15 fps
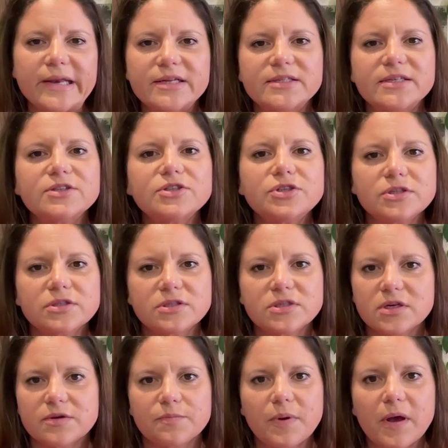in addition
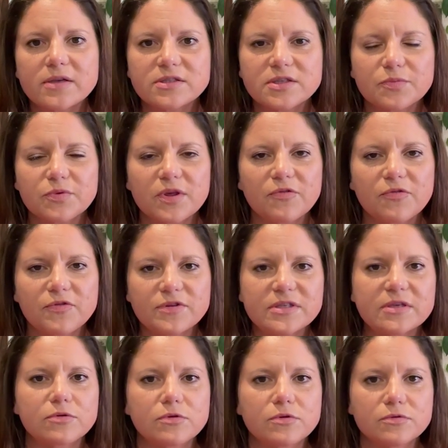to possibly
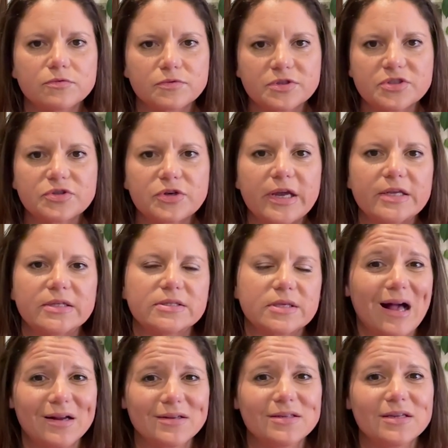physical restraints,
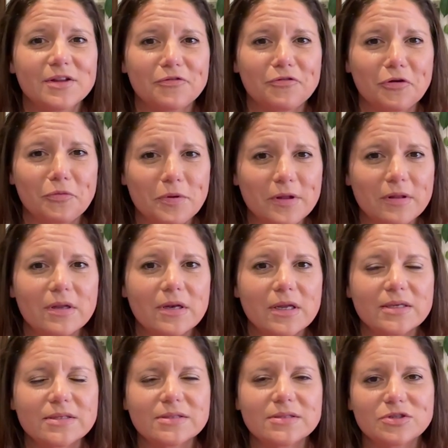cognitive
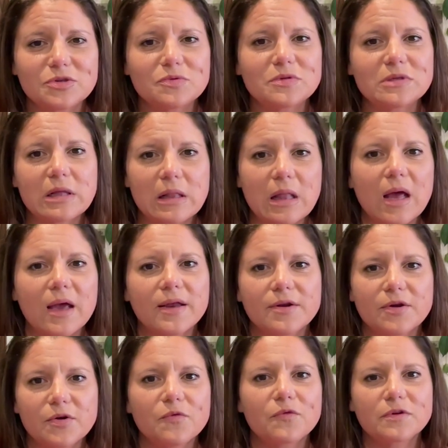abilities do
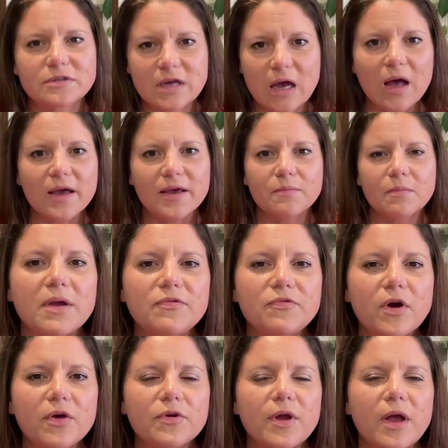decline over time. My
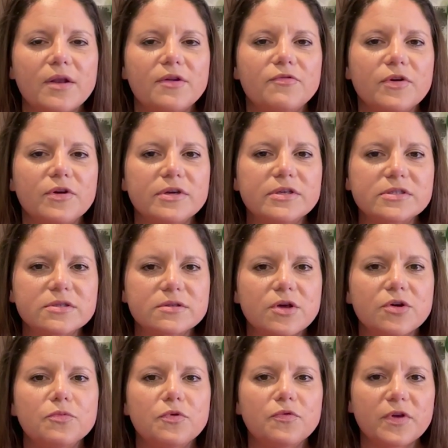father had a very
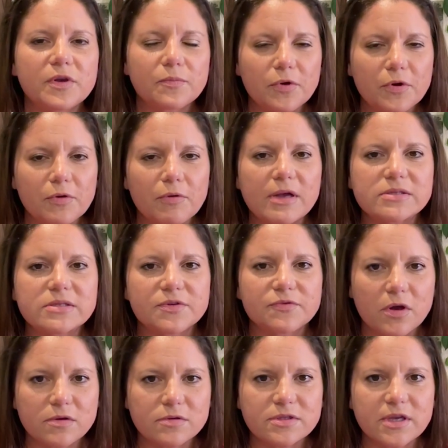slow-moving progressive
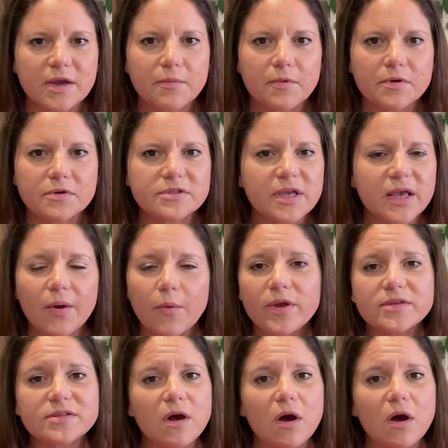Alzheimer's, and we